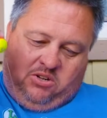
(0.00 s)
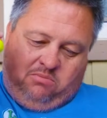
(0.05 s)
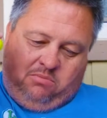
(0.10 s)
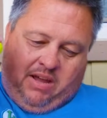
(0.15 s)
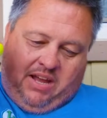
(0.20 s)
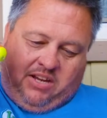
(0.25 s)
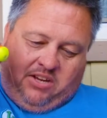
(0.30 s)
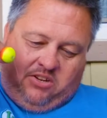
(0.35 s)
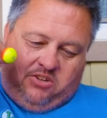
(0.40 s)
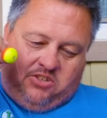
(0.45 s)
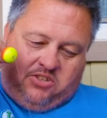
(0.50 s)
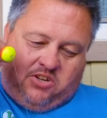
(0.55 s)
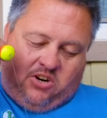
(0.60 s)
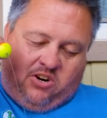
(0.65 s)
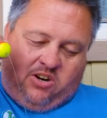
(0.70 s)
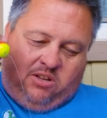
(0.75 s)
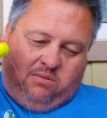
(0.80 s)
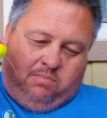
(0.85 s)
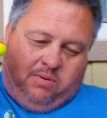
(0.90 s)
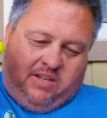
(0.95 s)
you make your
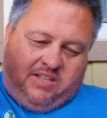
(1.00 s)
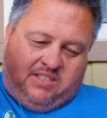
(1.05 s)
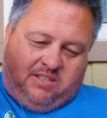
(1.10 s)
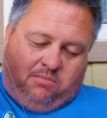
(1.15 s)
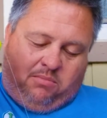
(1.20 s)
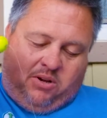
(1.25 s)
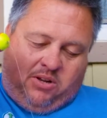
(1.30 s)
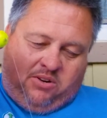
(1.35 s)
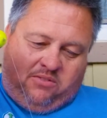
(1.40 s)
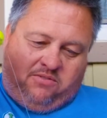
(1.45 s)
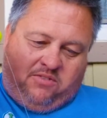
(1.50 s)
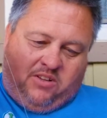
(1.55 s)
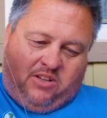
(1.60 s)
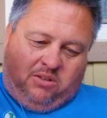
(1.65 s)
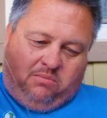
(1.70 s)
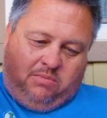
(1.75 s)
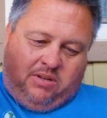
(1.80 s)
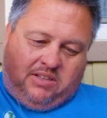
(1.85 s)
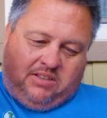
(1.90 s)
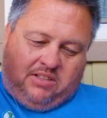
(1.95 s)
starting piece of
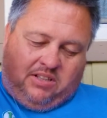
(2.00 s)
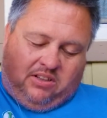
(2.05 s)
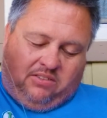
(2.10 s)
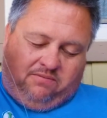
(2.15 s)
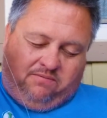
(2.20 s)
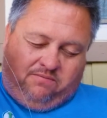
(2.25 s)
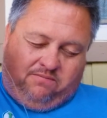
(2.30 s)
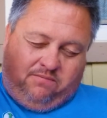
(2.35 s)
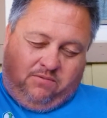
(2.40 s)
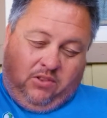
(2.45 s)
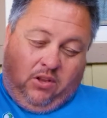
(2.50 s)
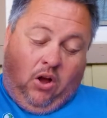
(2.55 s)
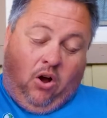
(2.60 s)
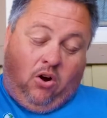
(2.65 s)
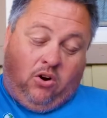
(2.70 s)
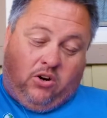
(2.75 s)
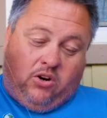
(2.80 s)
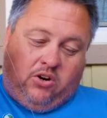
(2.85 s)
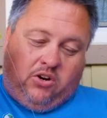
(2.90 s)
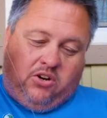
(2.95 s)
monofilament, the
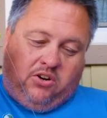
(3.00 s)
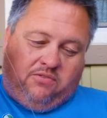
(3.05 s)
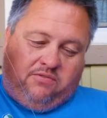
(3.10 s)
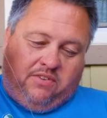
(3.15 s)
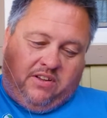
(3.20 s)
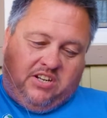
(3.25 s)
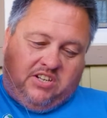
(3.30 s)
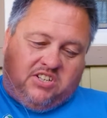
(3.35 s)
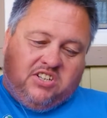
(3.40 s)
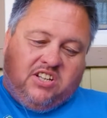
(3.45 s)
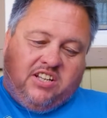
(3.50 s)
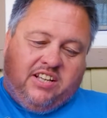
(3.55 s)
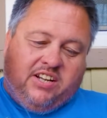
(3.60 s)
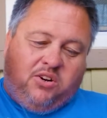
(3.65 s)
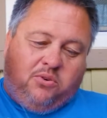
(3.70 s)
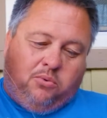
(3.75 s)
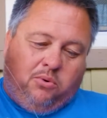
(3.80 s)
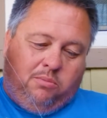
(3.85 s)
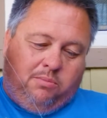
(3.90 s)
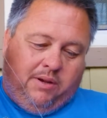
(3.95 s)
longer your finished
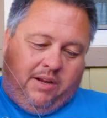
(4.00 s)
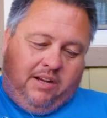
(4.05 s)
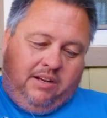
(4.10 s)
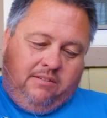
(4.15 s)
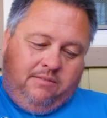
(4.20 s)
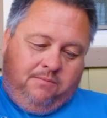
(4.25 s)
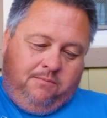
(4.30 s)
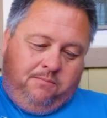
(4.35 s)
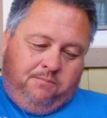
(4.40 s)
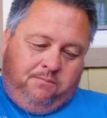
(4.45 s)
leader will be.